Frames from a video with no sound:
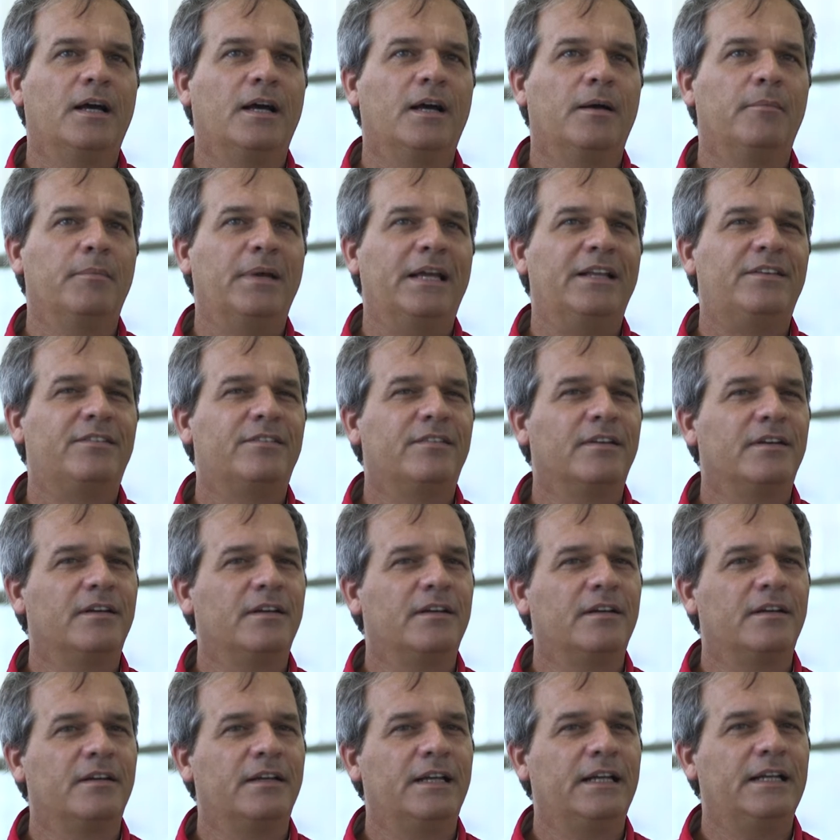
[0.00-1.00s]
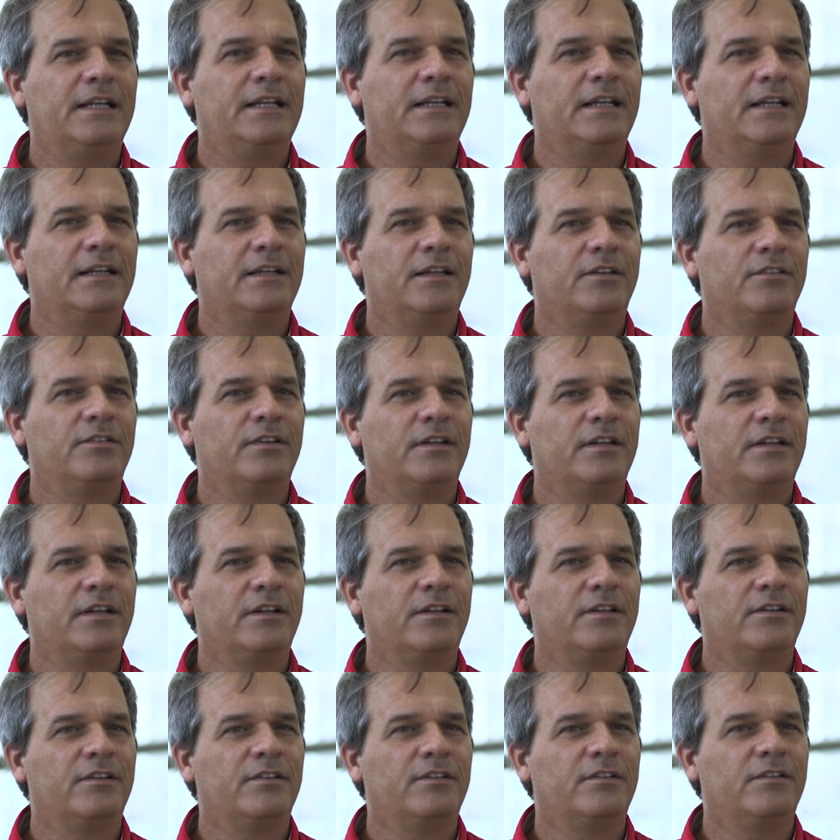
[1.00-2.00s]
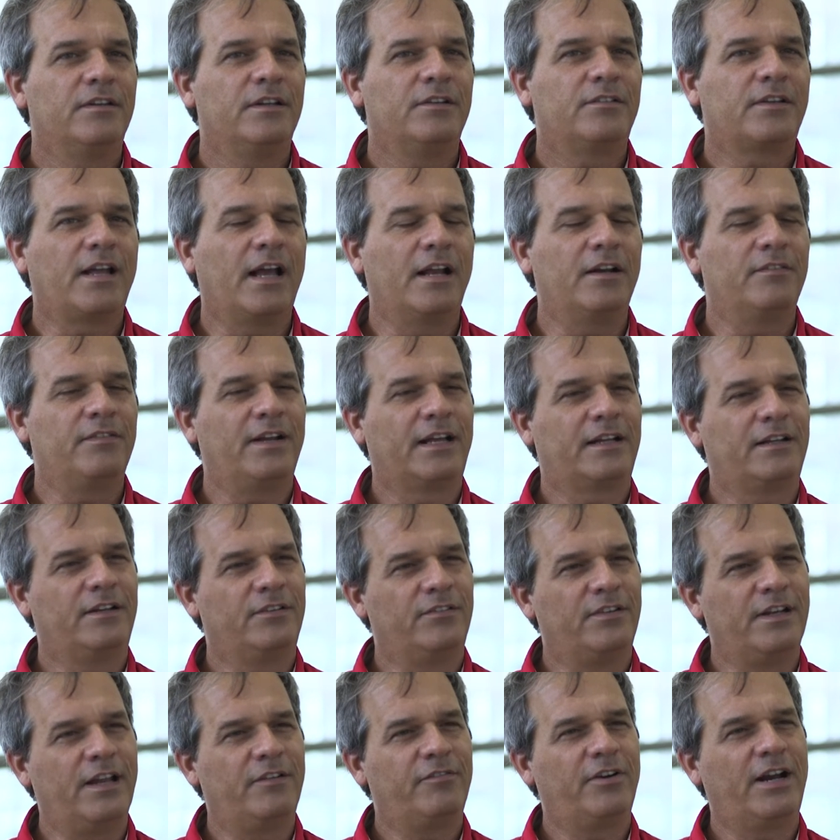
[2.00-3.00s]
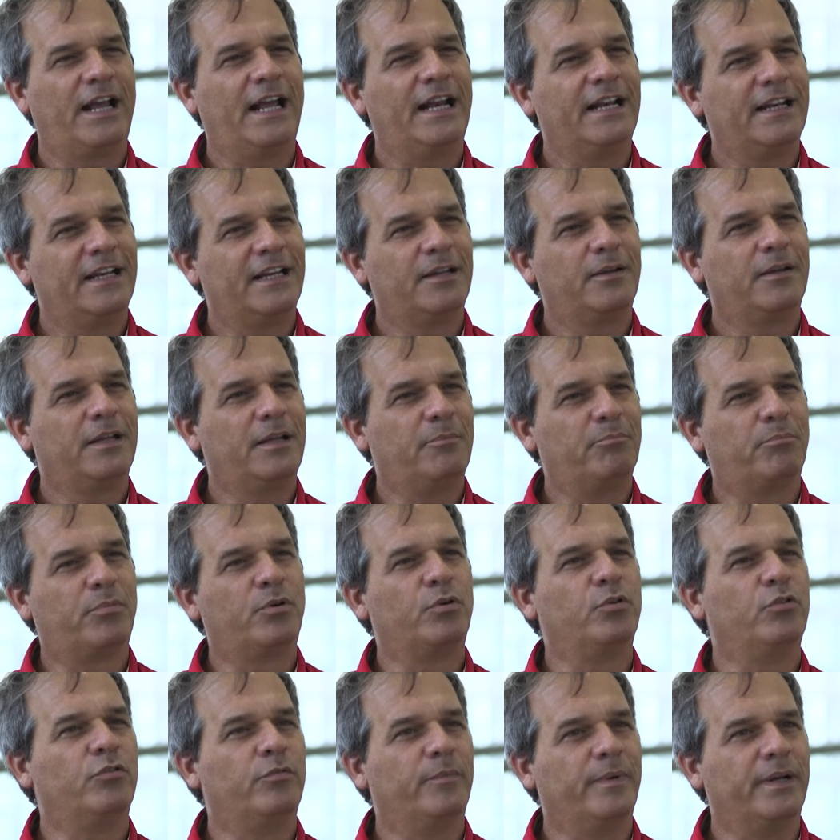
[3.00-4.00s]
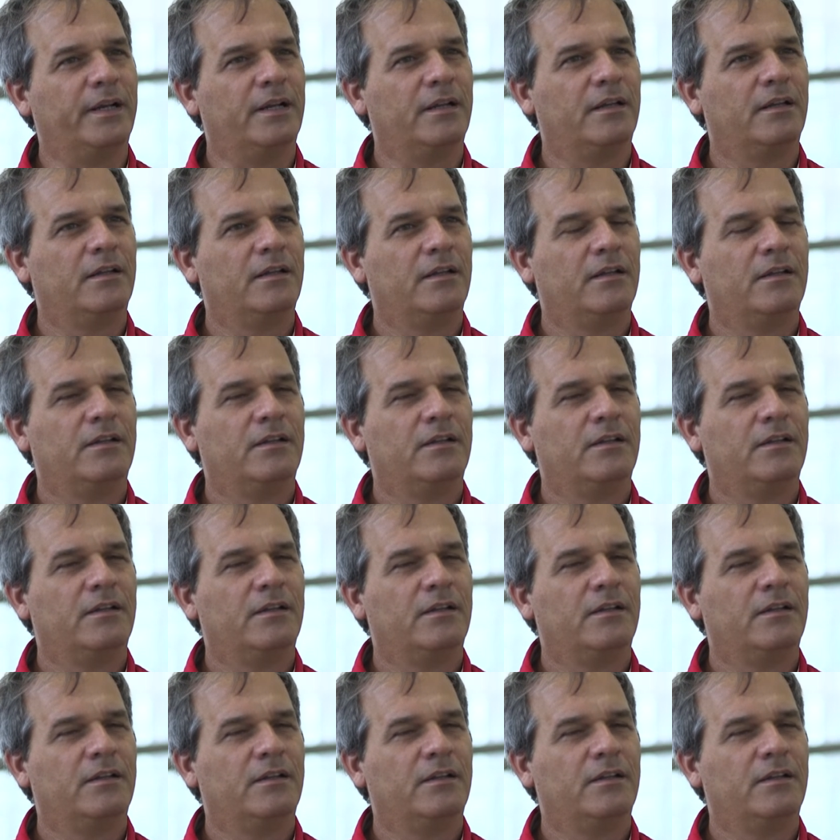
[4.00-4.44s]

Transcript: Um, it's, uh, it, it, there's, there's, it's kind of like this never-ending improvement.